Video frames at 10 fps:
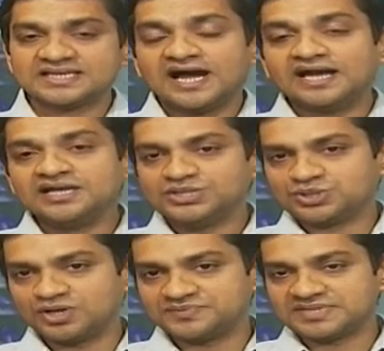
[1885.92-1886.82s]
and niche
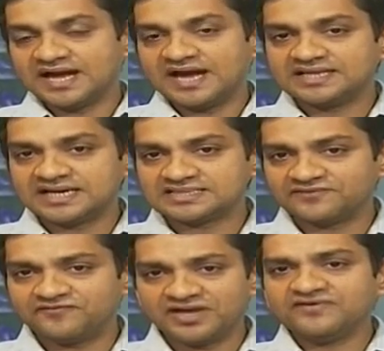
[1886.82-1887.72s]
crops, and that is a
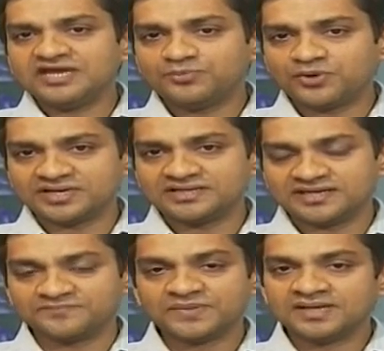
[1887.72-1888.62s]
very important
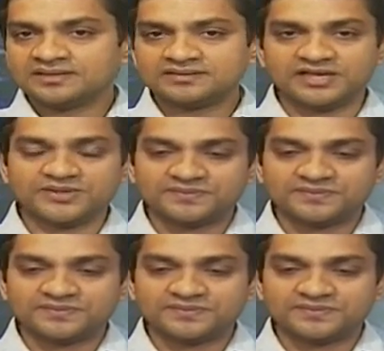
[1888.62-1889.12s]
thing. Thank you.